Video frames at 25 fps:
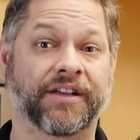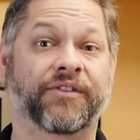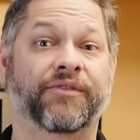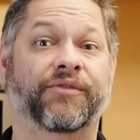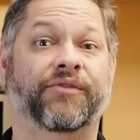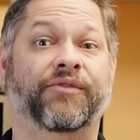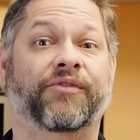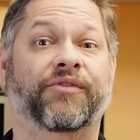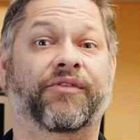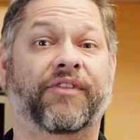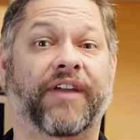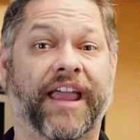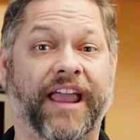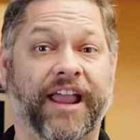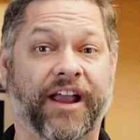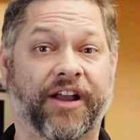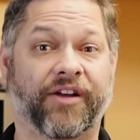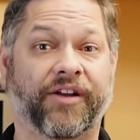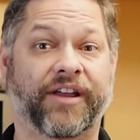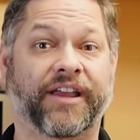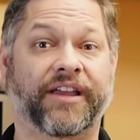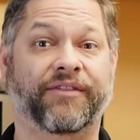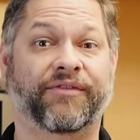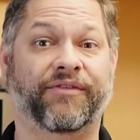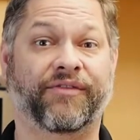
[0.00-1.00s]

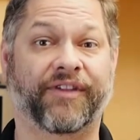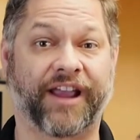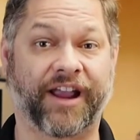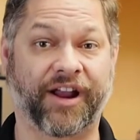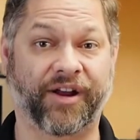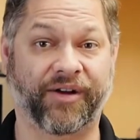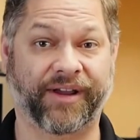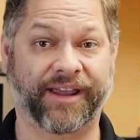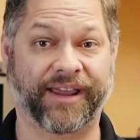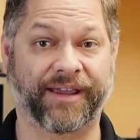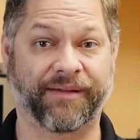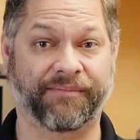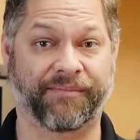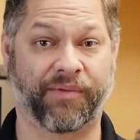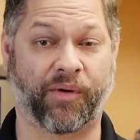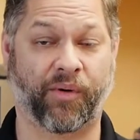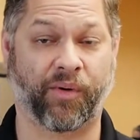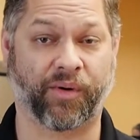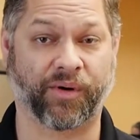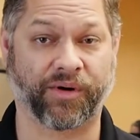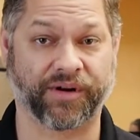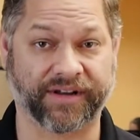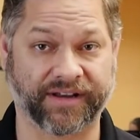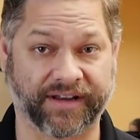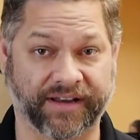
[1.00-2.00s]
very, very
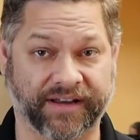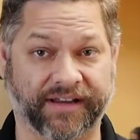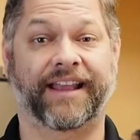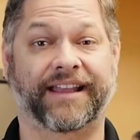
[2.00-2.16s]
important.